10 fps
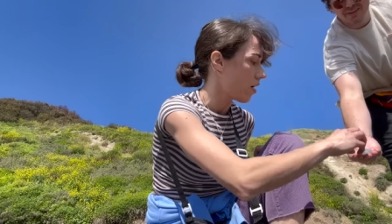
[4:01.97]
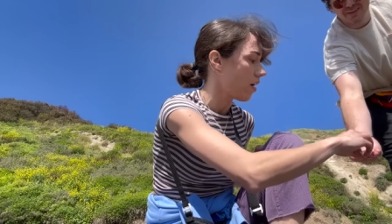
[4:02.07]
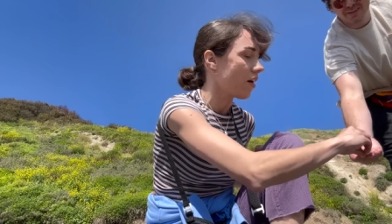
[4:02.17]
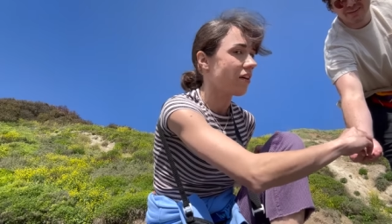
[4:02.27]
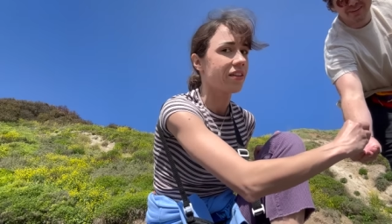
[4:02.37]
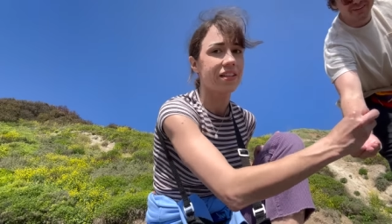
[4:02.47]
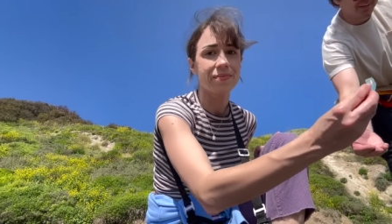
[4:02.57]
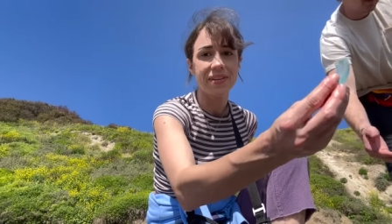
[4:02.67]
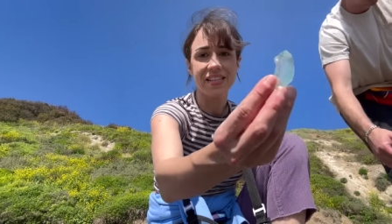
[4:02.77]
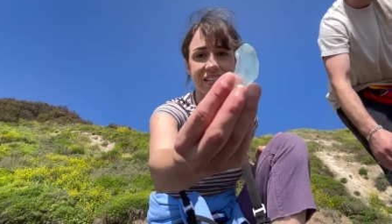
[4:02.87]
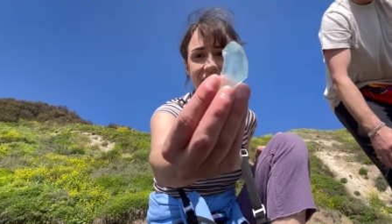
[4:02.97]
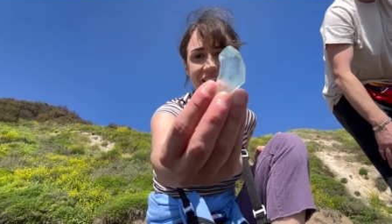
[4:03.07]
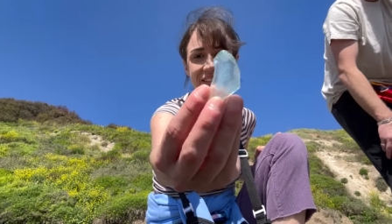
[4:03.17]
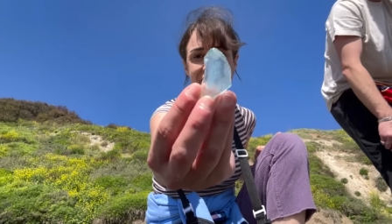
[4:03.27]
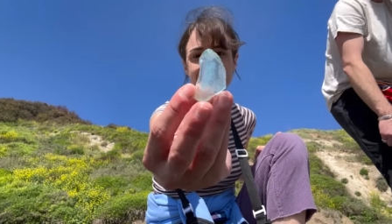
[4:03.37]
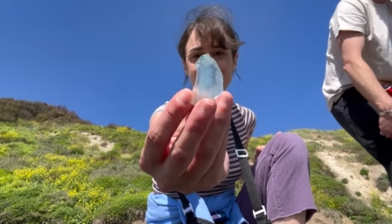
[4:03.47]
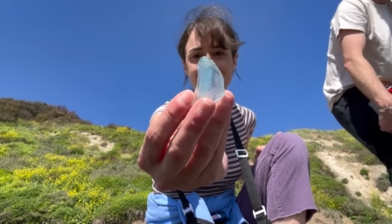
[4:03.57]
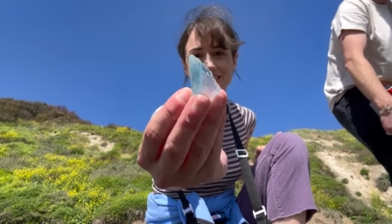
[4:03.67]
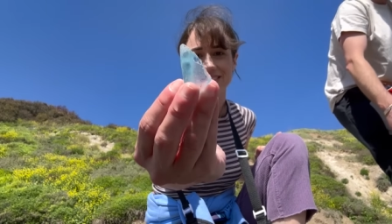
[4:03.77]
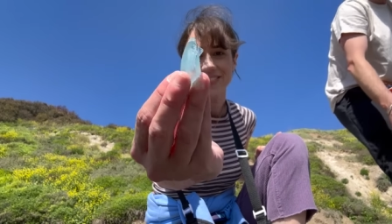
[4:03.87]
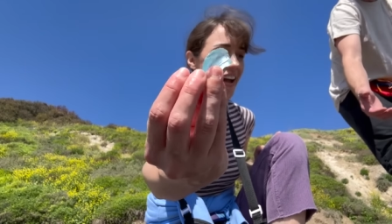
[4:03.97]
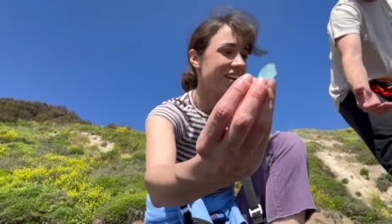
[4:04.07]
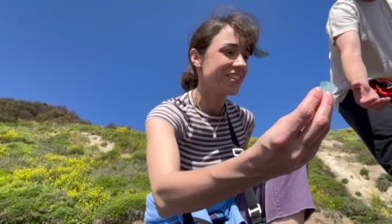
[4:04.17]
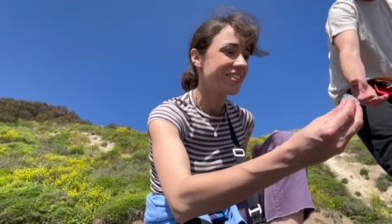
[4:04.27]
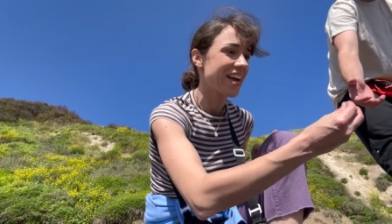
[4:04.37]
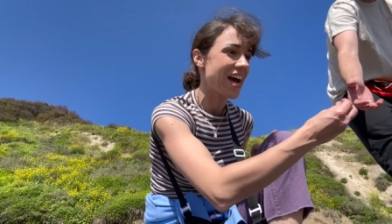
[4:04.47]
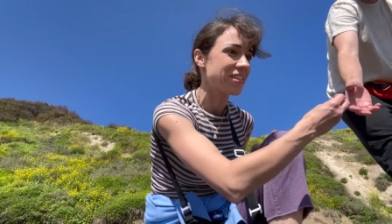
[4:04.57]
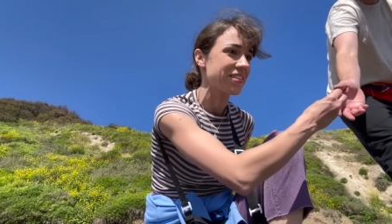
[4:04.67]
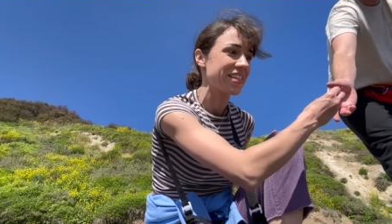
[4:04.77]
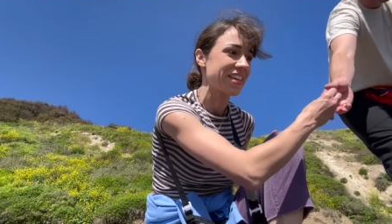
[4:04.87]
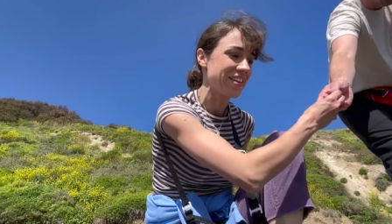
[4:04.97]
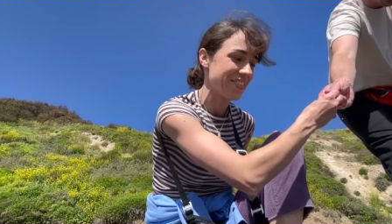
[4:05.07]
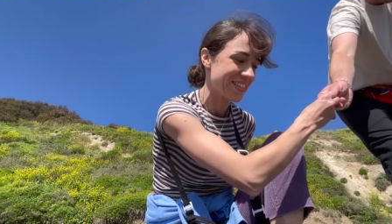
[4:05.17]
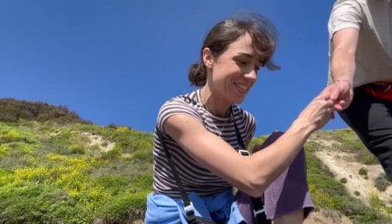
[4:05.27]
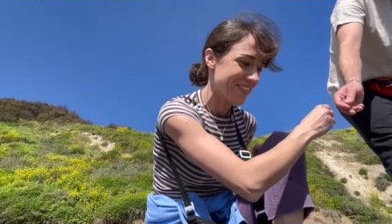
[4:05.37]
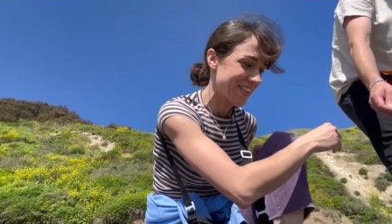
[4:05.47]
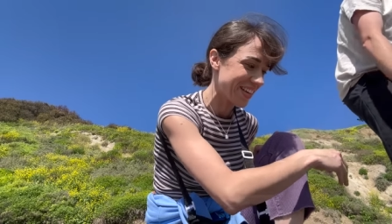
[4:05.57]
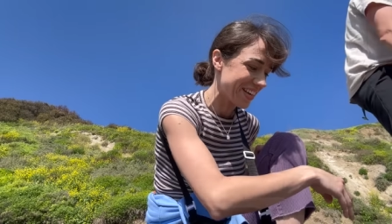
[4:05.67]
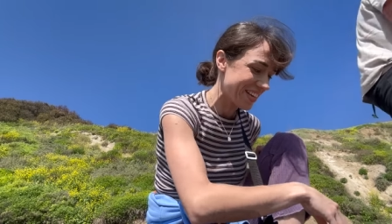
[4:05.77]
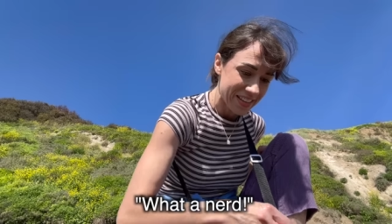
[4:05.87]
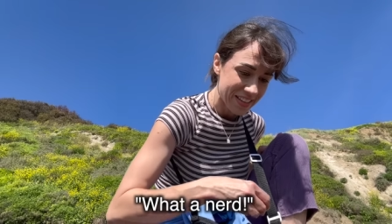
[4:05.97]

Oh, look at the piece Eric just found. I heard you gasp. I was like, he found something good.